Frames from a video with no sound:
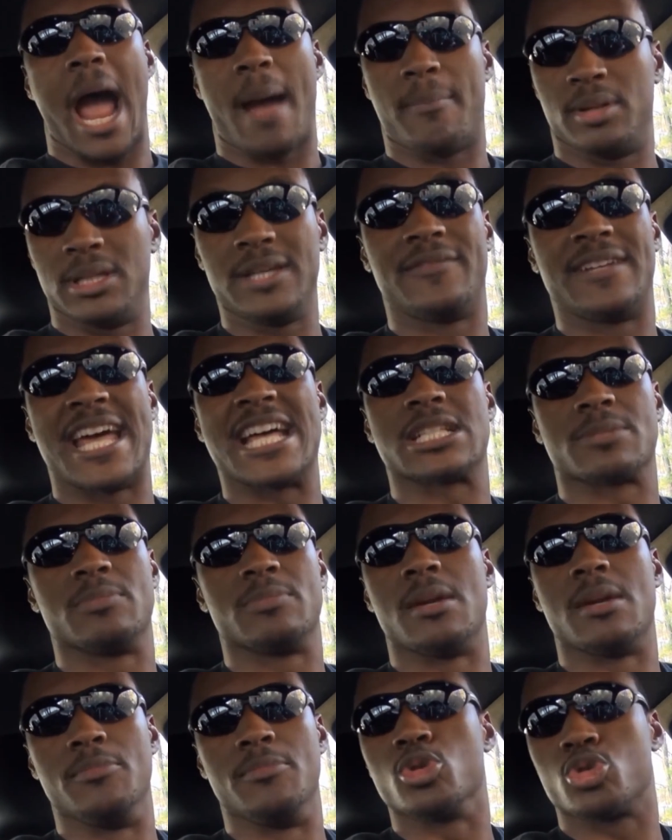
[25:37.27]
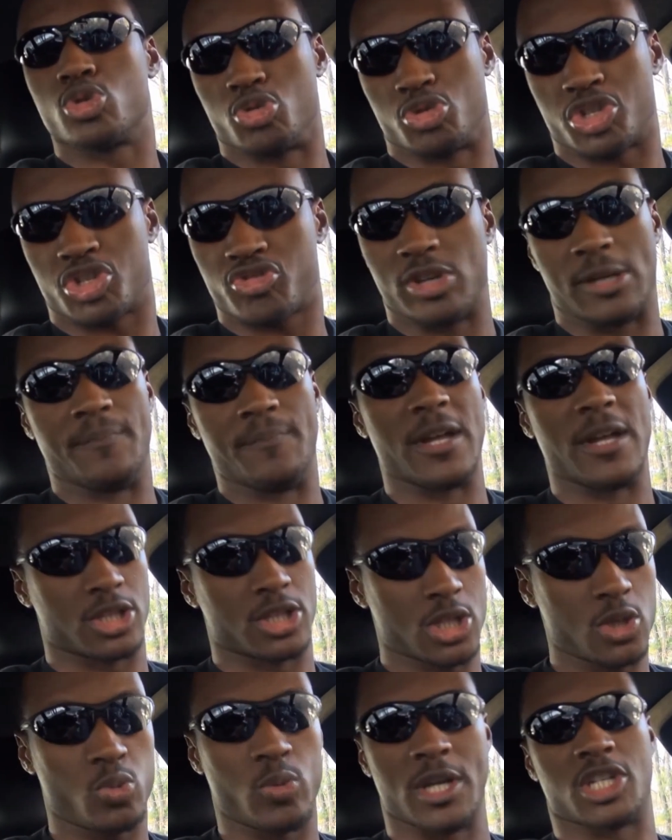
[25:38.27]
I believe it has to be a mutual street,
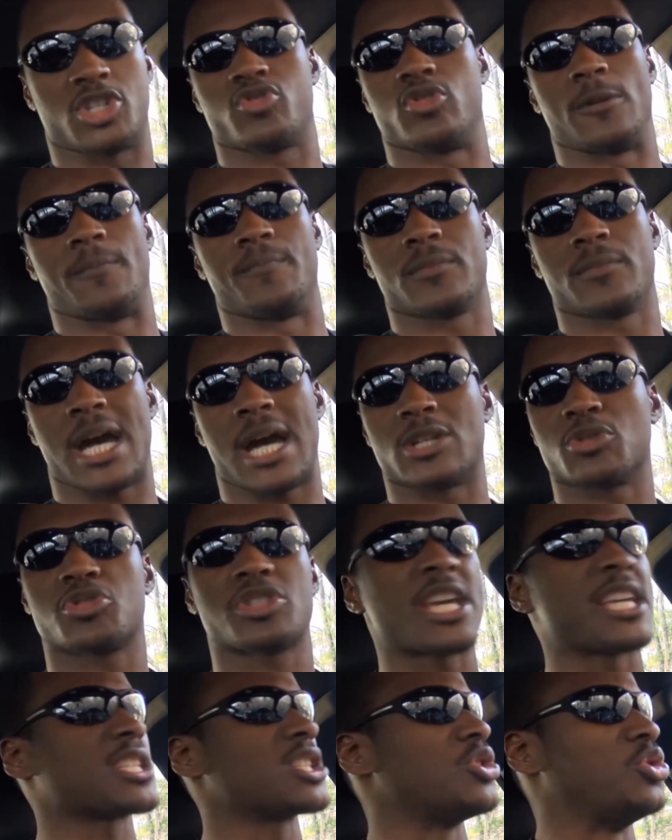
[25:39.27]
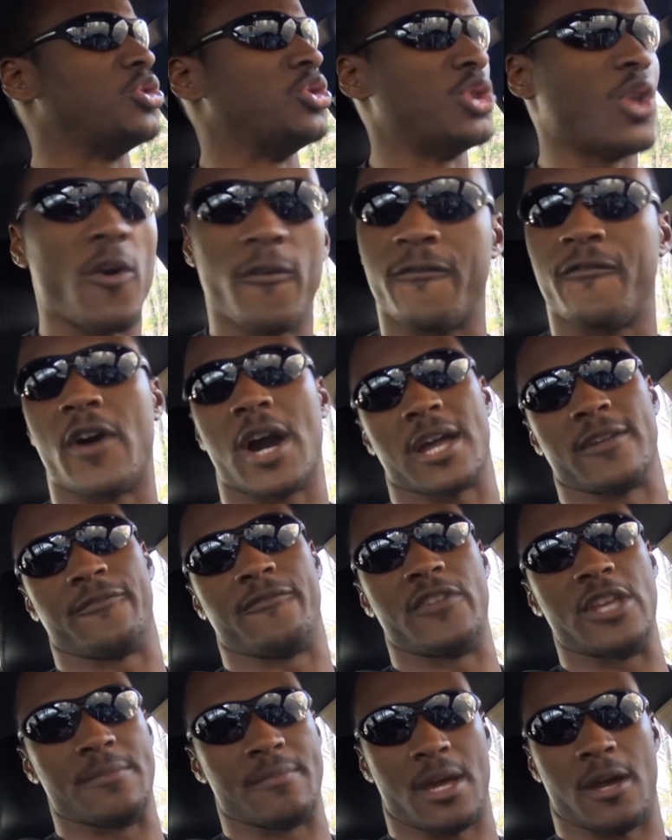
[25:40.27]
a two-way street. I don't chase no
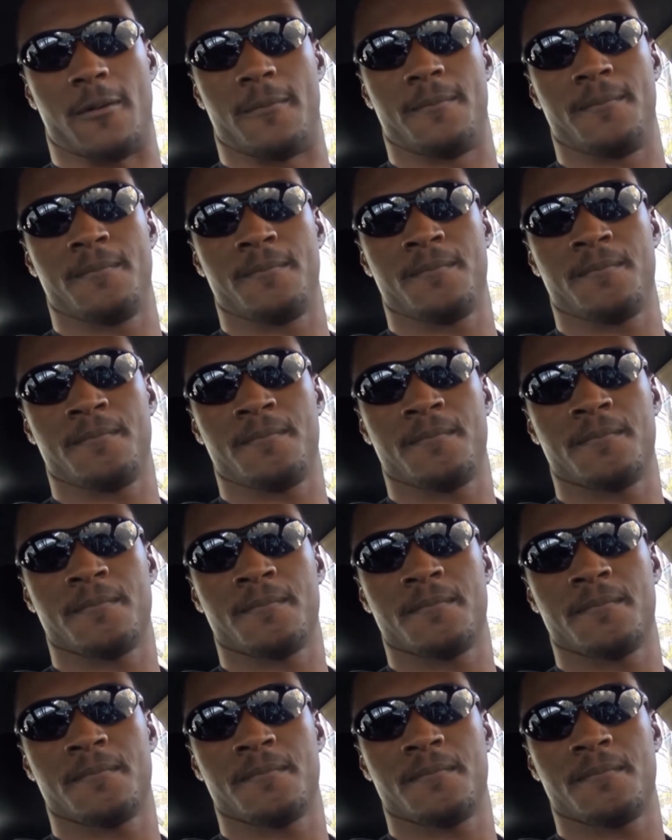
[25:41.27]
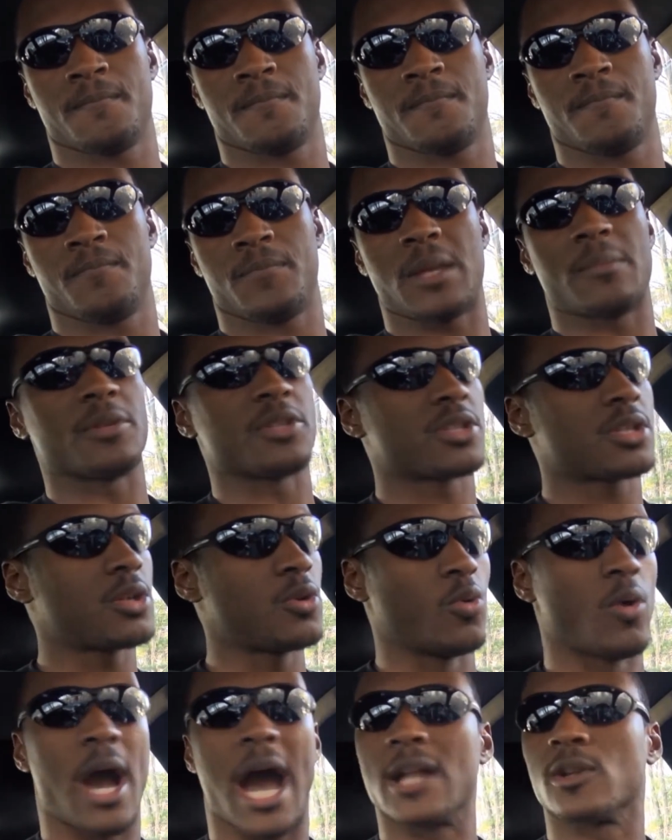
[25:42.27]
fucking female. Number
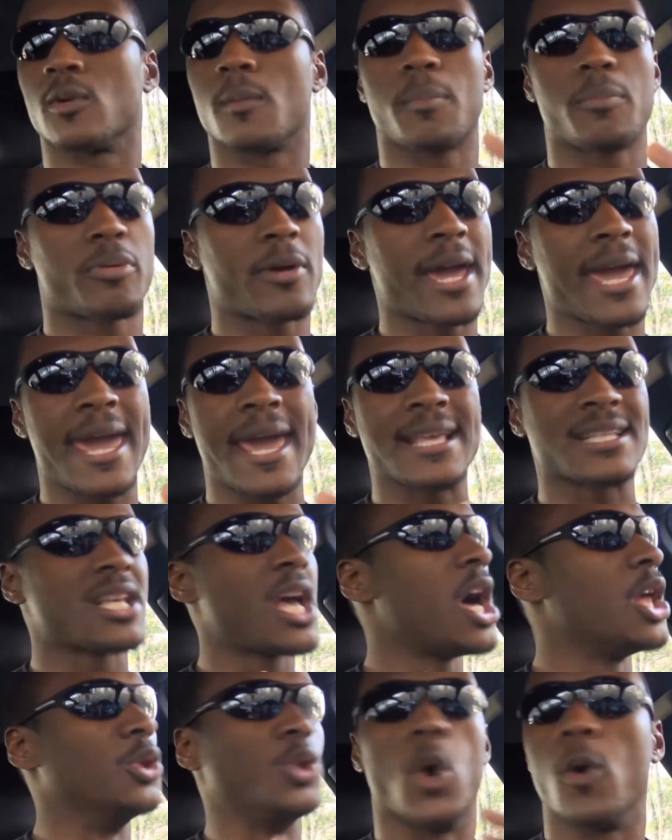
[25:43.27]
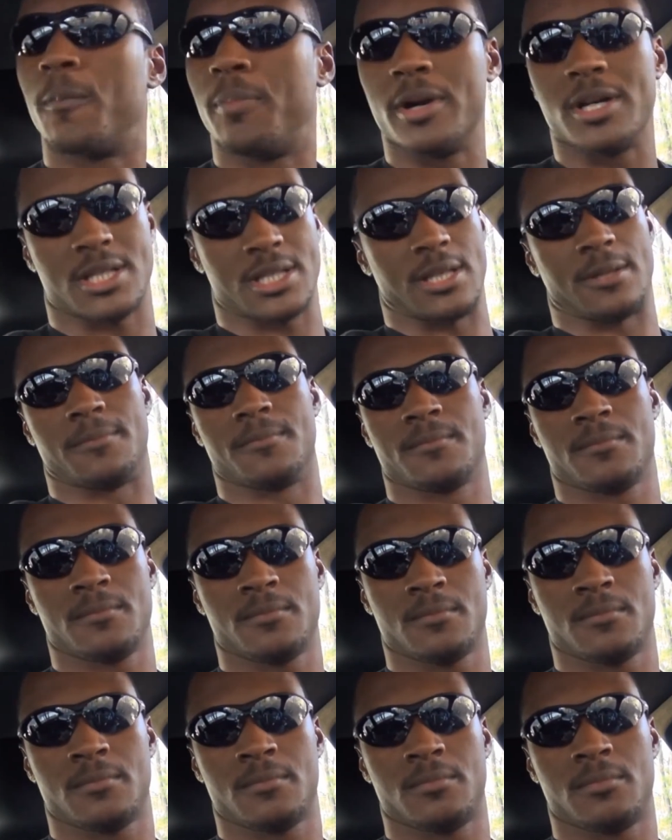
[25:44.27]
two, I don't praise no pussy.
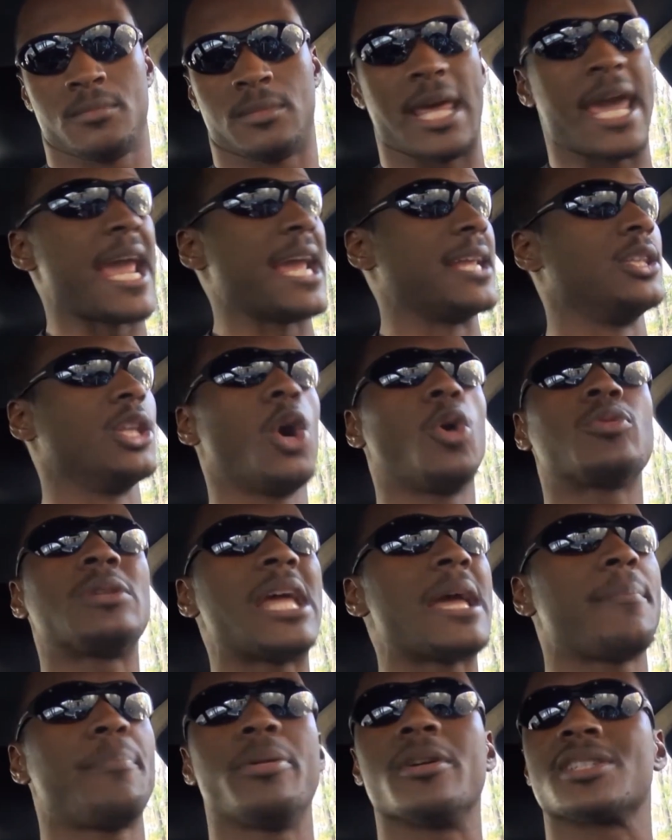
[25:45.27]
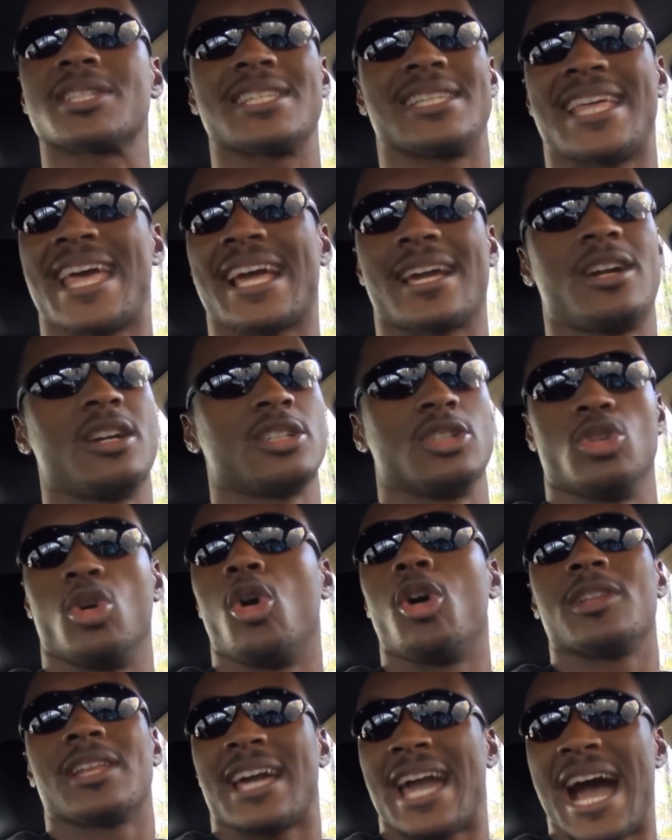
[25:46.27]
There ain't no damn pussy that good in
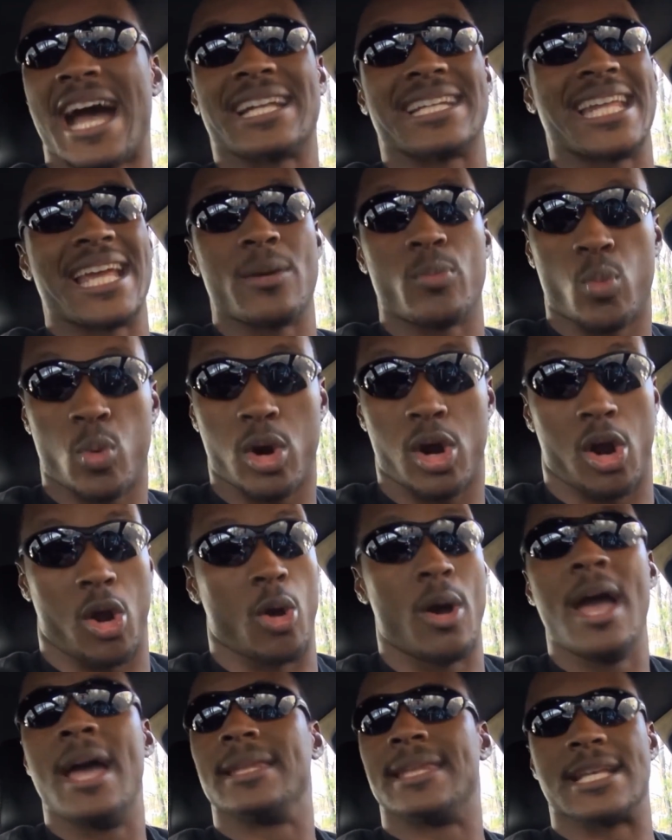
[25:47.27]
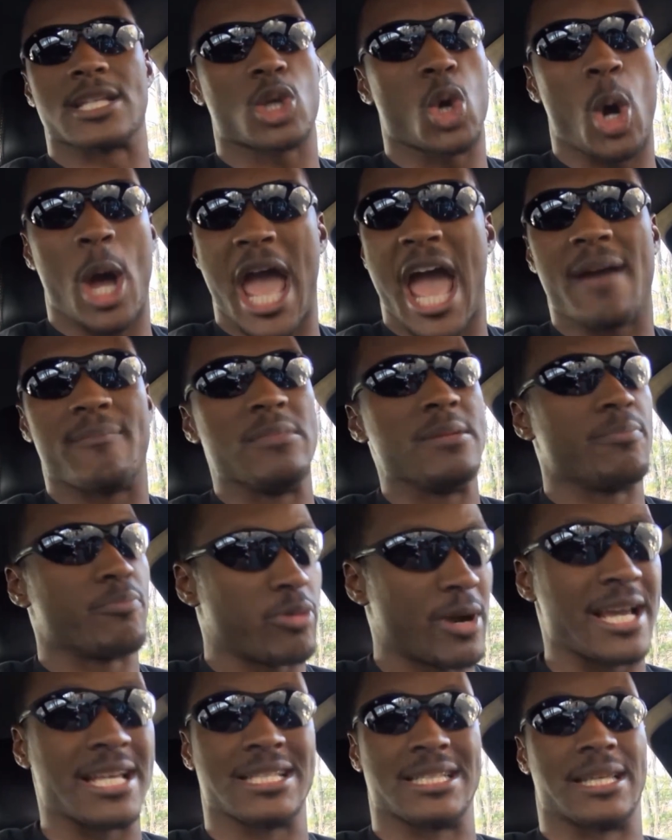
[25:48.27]
all the goddamn world that's gonna have me
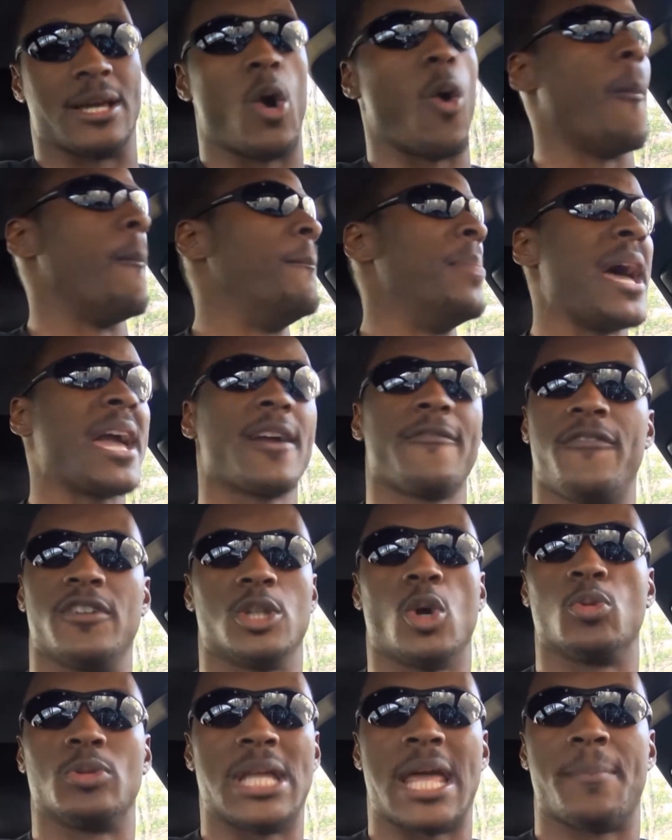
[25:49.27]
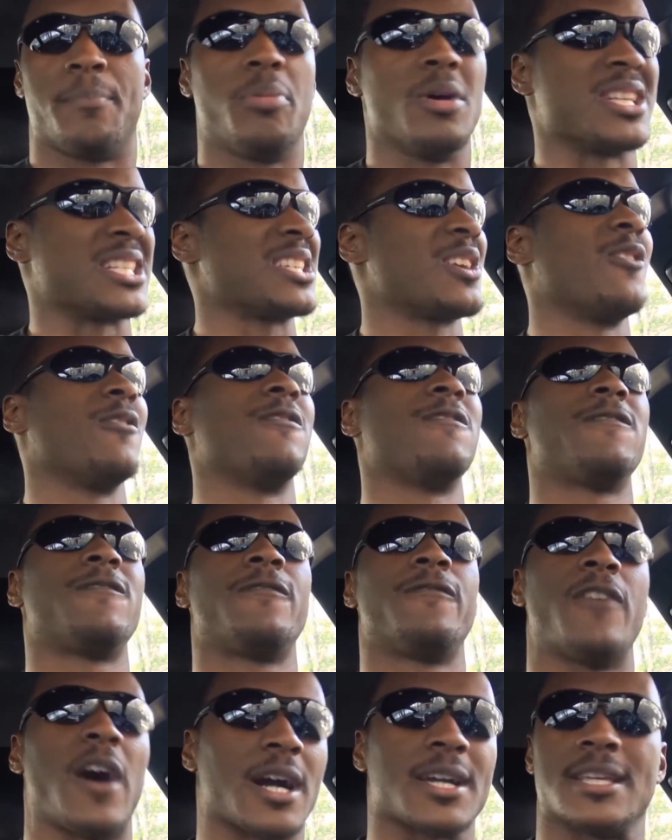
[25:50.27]
praising it or begging for no damn pussy. Go
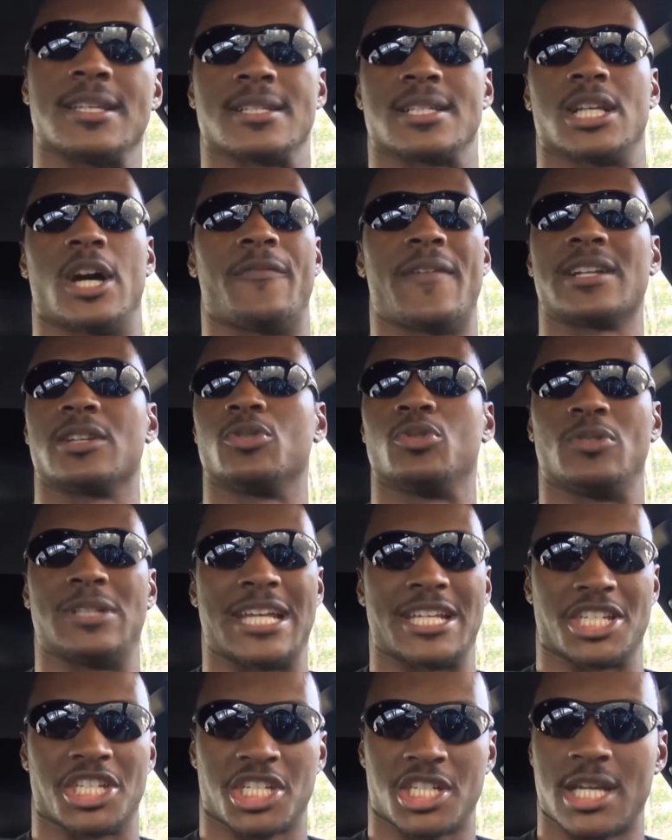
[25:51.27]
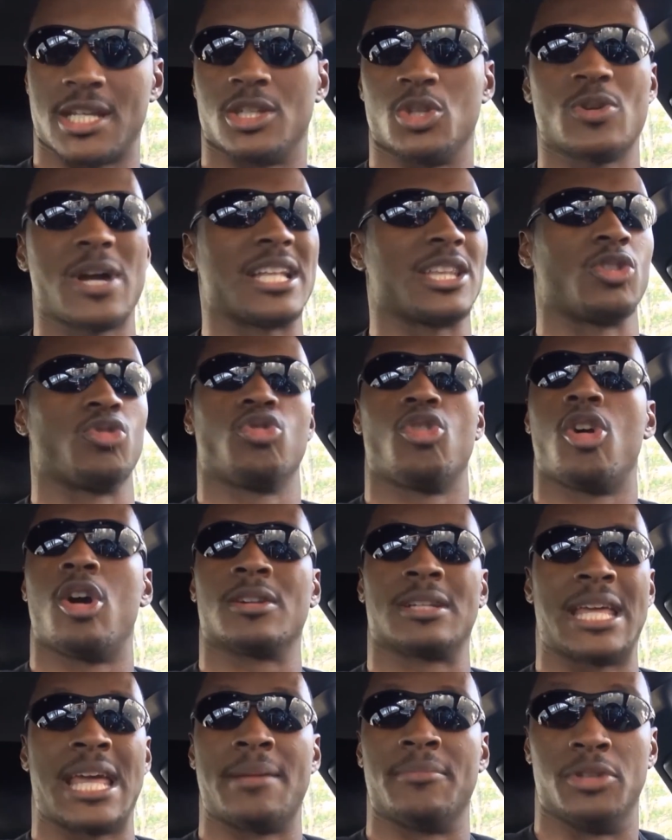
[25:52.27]
fuck yourself. I don't do that shit. You got the
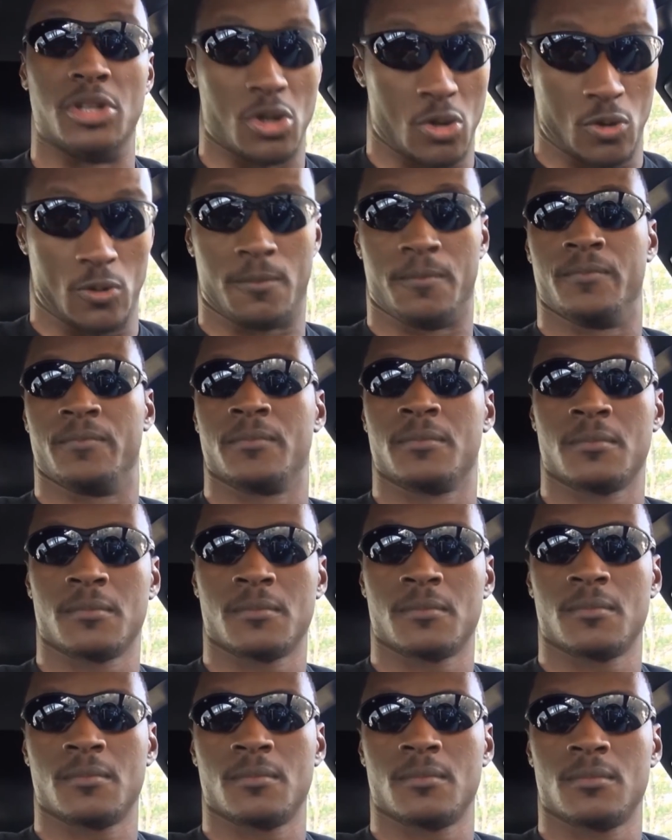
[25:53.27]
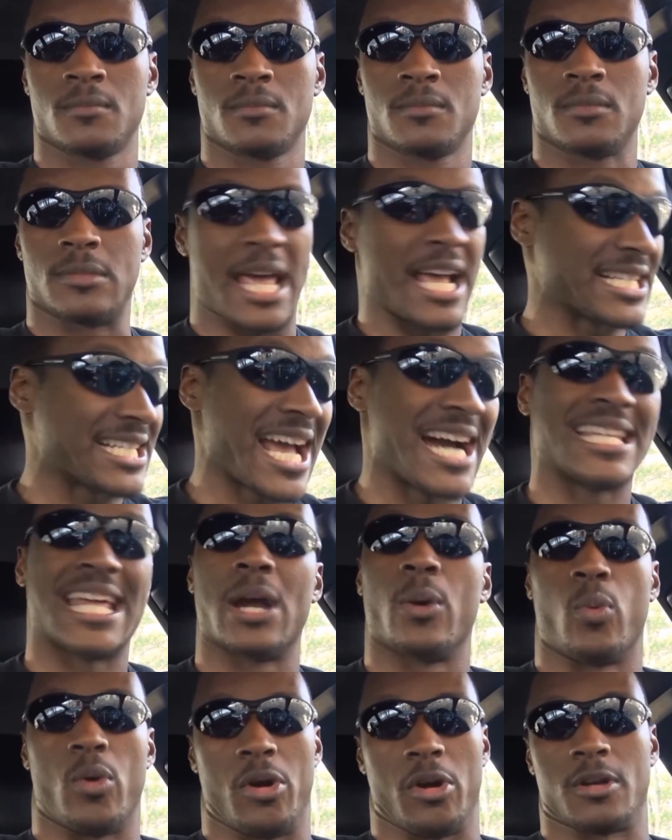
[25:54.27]
wrong damn dude. That's how
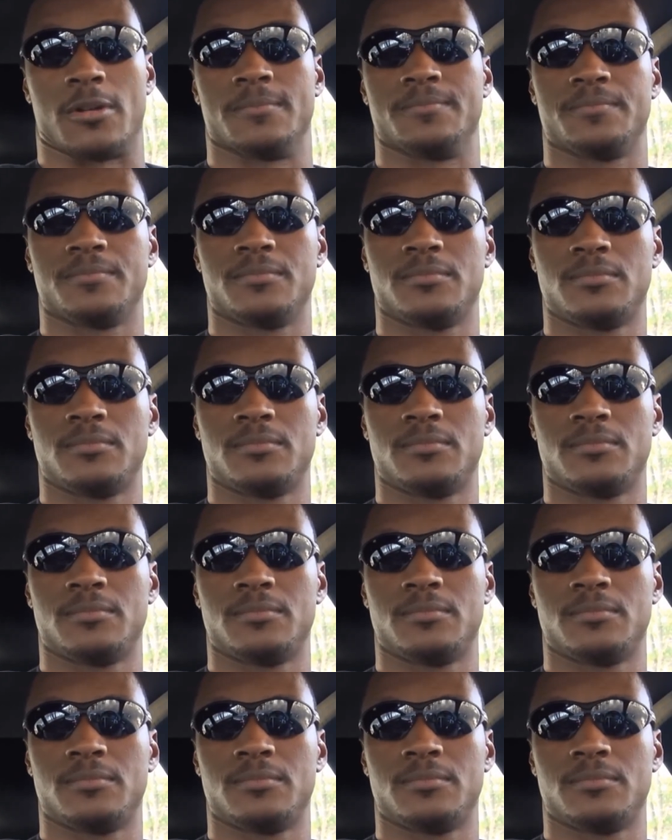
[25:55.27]
that works.